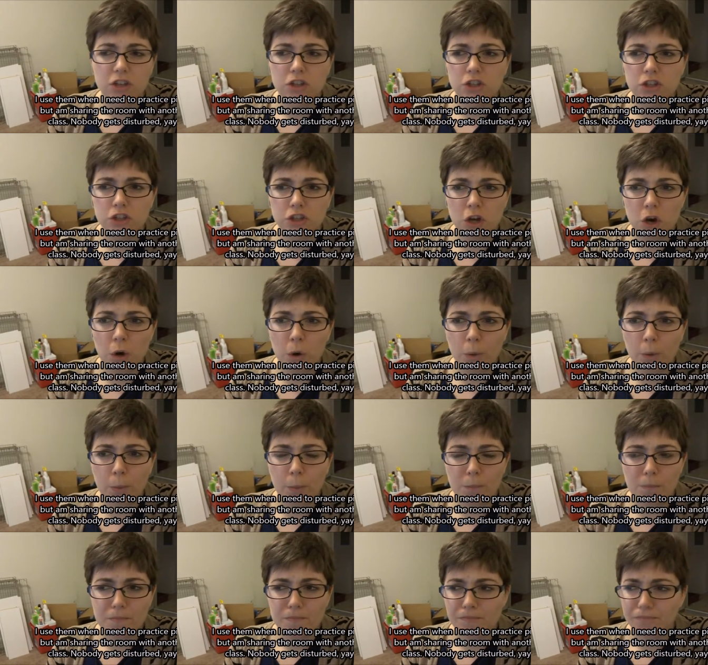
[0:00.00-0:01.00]
So
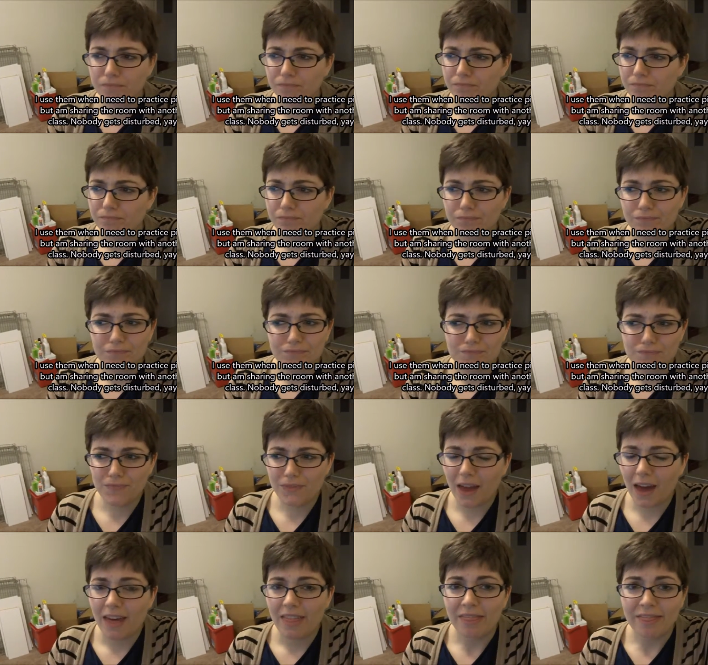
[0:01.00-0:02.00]

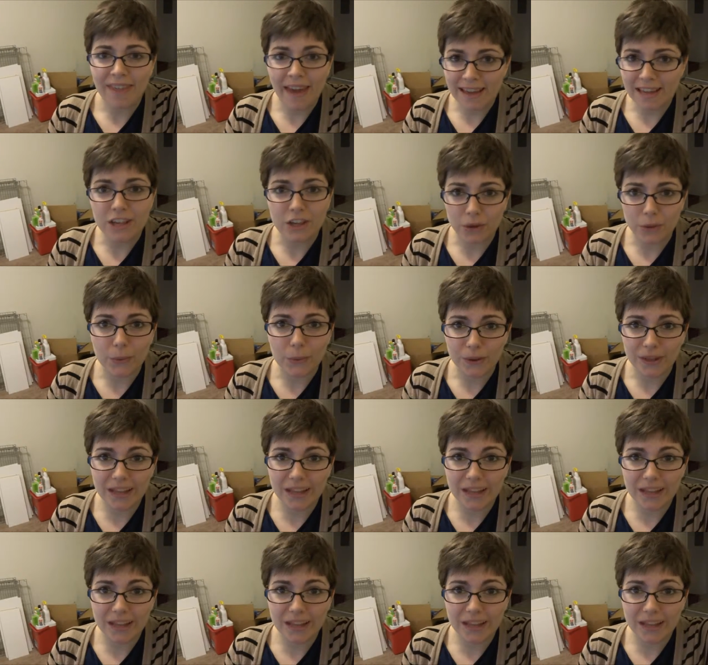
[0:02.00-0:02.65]
thank you.